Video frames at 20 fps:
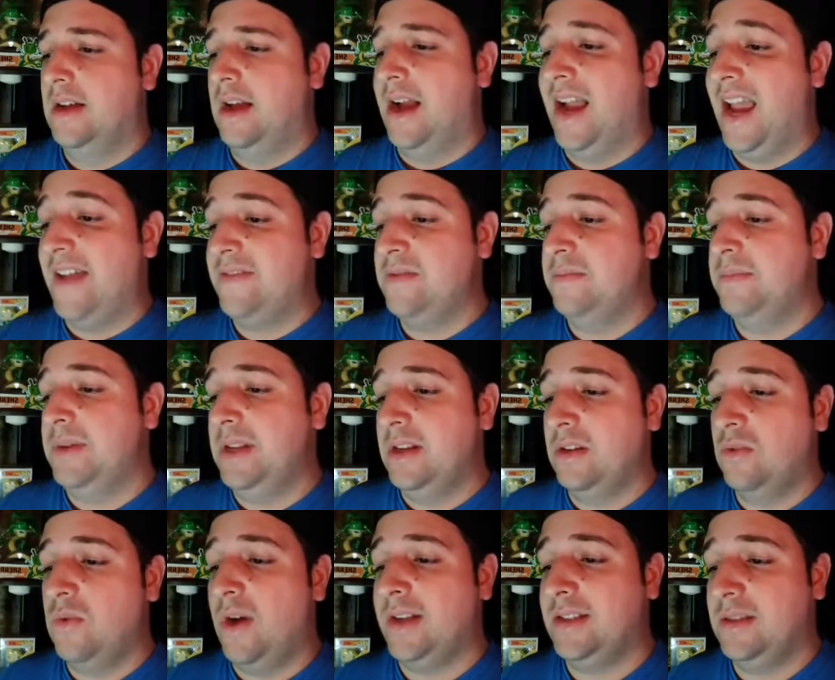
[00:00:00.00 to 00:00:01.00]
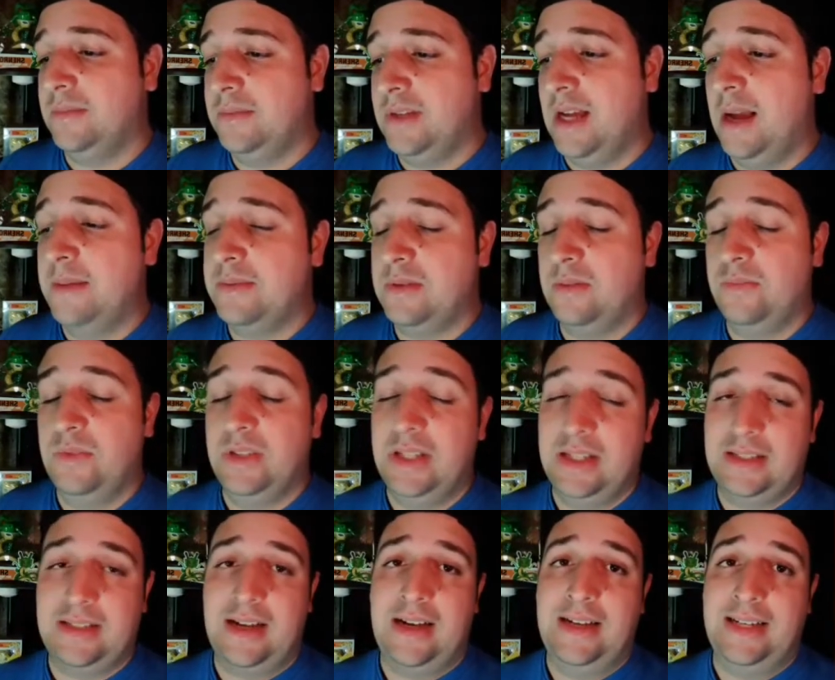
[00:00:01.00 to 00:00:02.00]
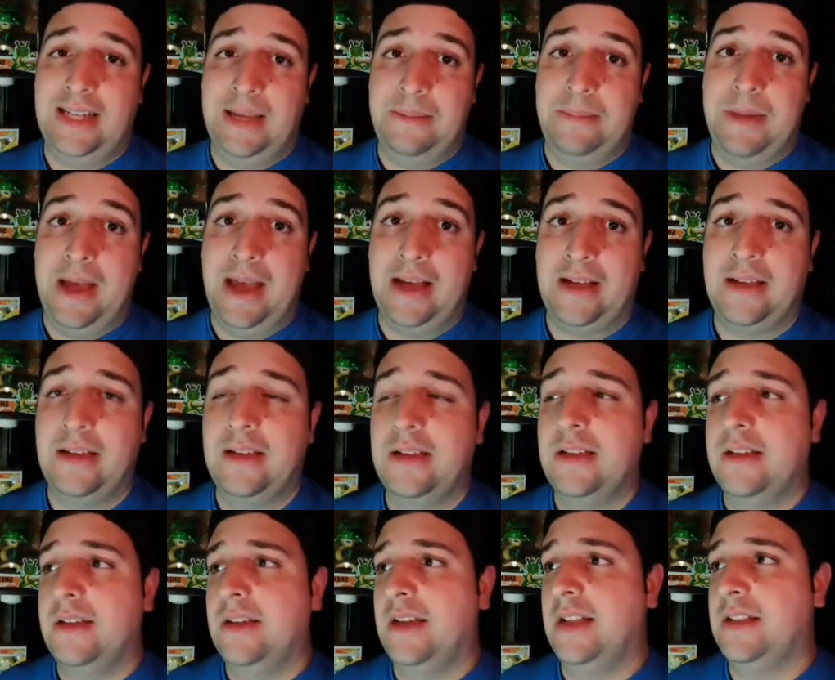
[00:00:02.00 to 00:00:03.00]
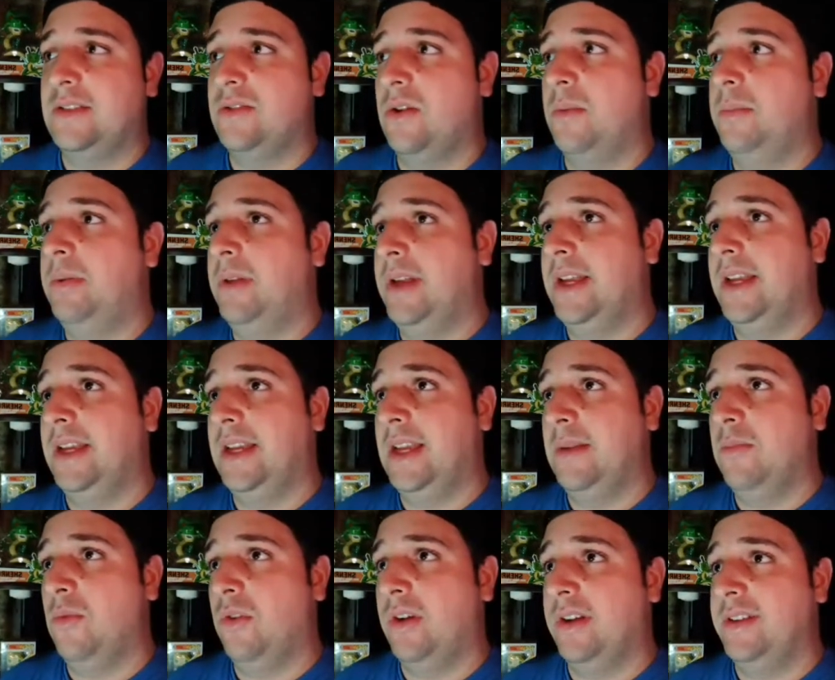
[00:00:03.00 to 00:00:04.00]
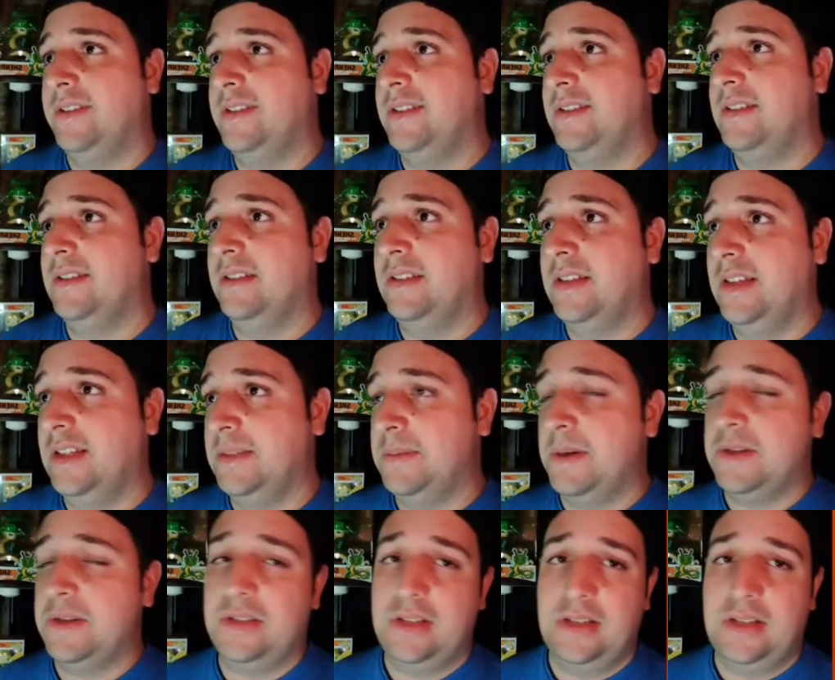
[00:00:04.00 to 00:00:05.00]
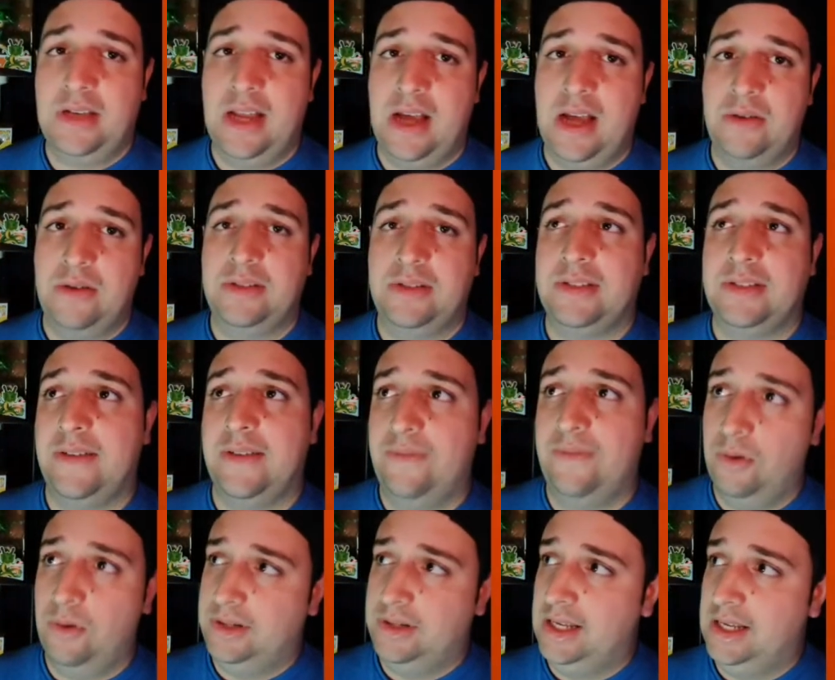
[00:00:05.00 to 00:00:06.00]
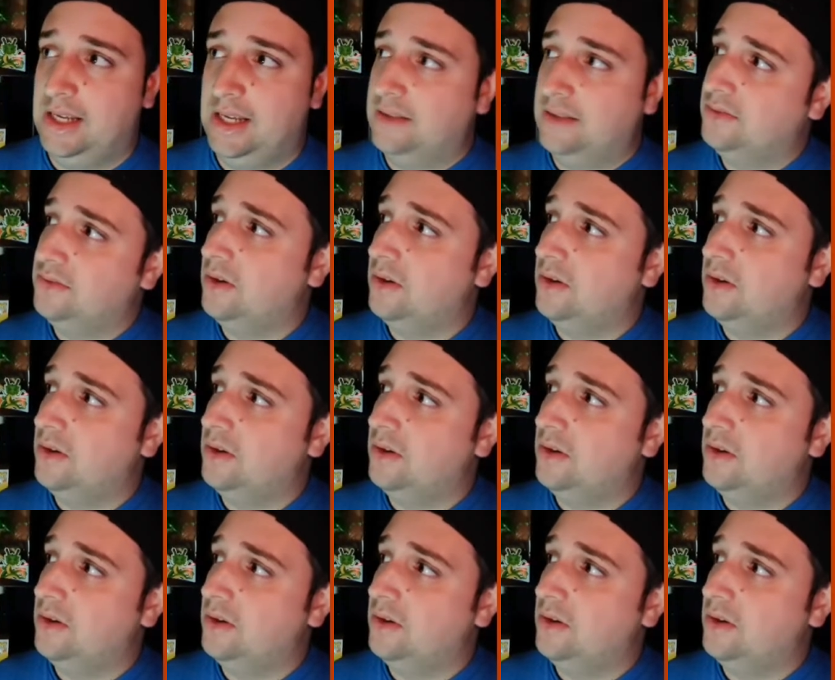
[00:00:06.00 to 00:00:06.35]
I haven't been in quite some time, so I'm really excited to get back and start playing again more consistently, especially now into set 14.